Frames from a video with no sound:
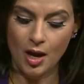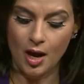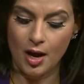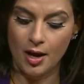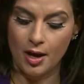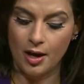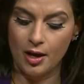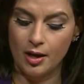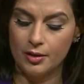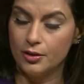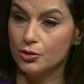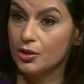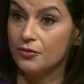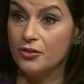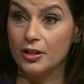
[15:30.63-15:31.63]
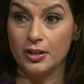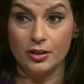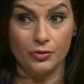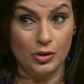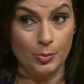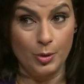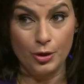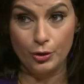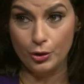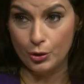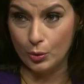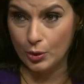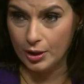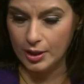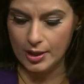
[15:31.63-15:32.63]
There's a feeling of
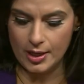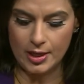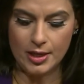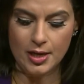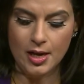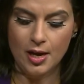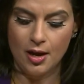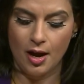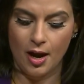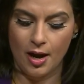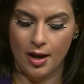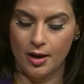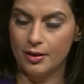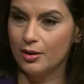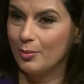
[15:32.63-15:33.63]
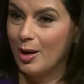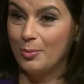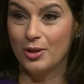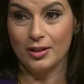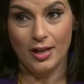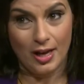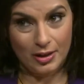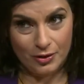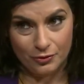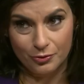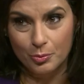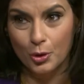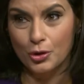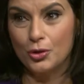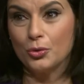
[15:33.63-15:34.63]
superiority. There might be a lack of
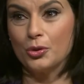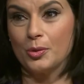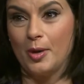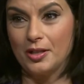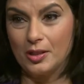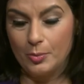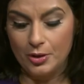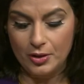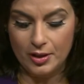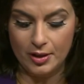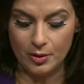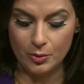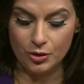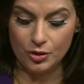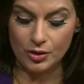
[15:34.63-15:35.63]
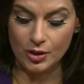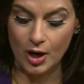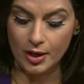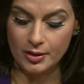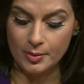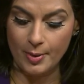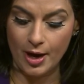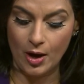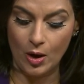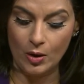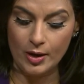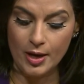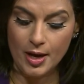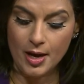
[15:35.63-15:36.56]
personal responsibility that we just talked about.